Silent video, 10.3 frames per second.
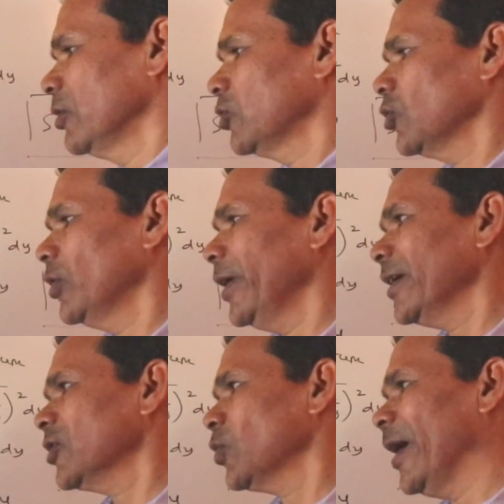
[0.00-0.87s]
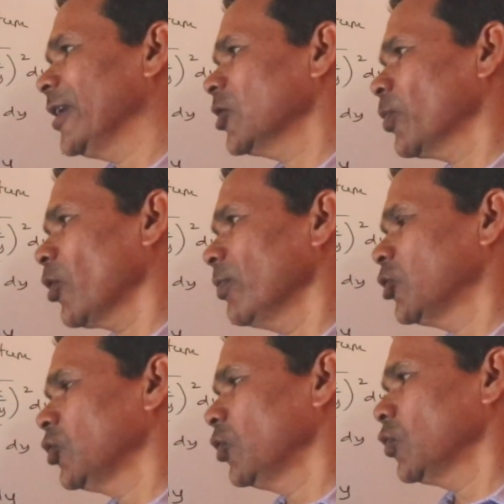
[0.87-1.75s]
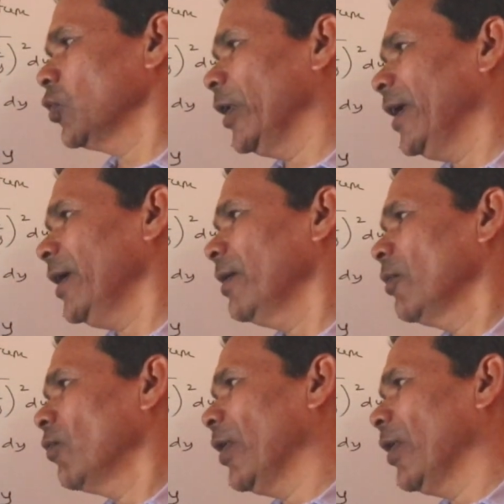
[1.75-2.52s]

So x varies from 0 to a,